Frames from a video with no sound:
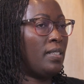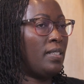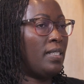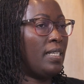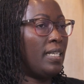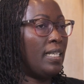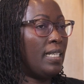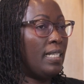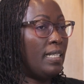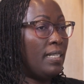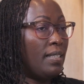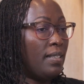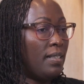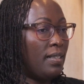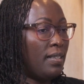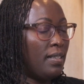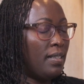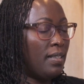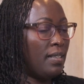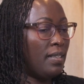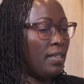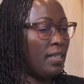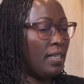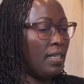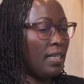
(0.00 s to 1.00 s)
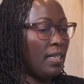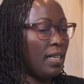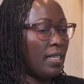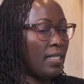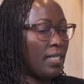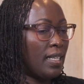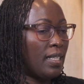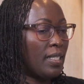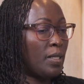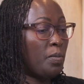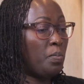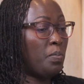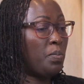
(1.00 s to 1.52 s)
Did, in a
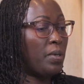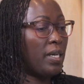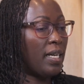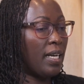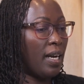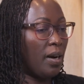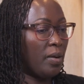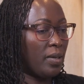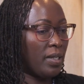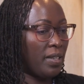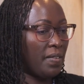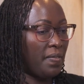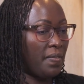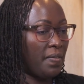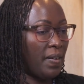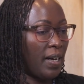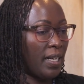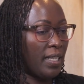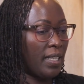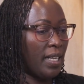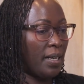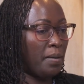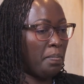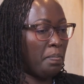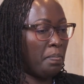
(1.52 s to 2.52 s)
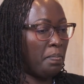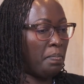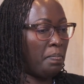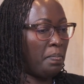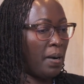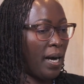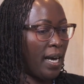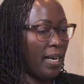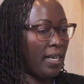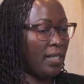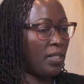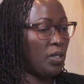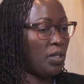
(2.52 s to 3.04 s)
sense, bring out the fact that
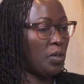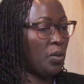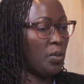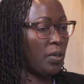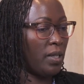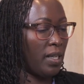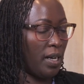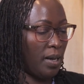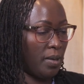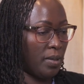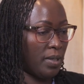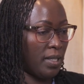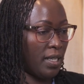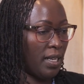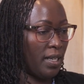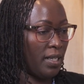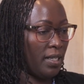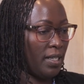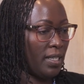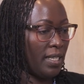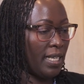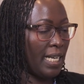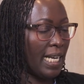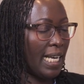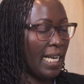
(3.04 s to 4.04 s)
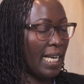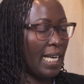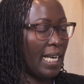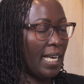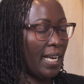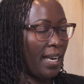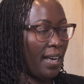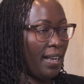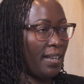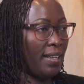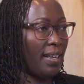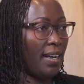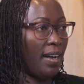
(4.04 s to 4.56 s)
by 2000,
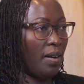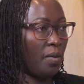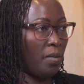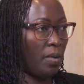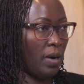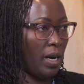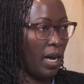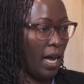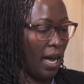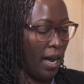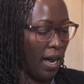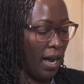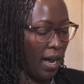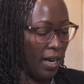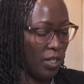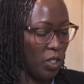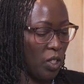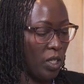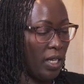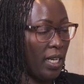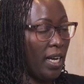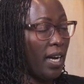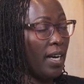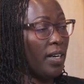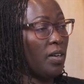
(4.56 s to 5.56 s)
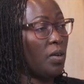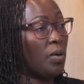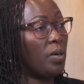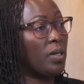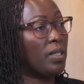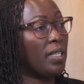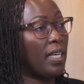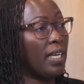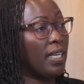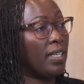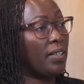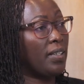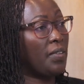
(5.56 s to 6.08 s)
Kenya actually had
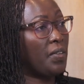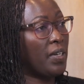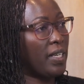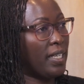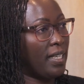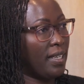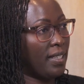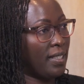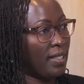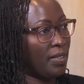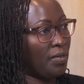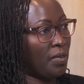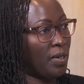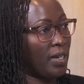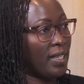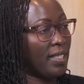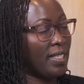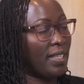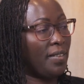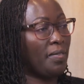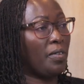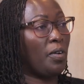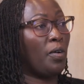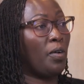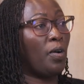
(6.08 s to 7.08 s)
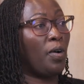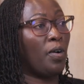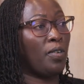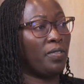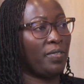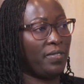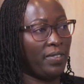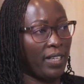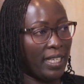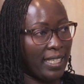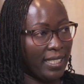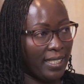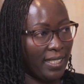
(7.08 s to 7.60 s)
all the ingredients for a civil
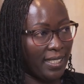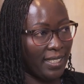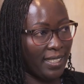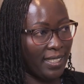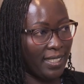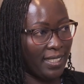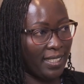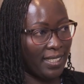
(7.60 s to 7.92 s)
conflict.